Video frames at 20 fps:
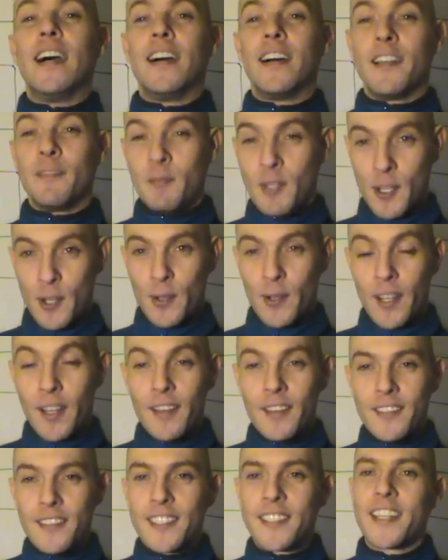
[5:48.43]
I'm
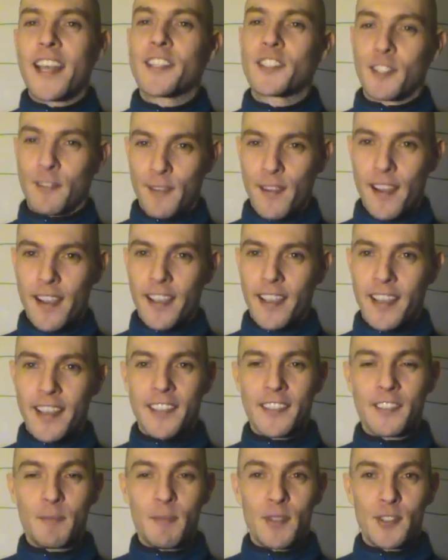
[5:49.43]
going to testify
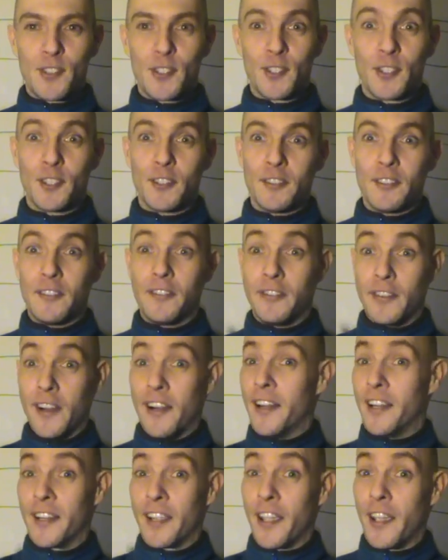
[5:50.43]
against Mr.
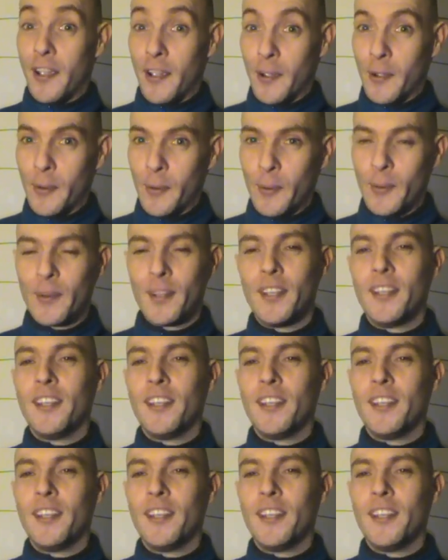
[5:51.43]
Foggo.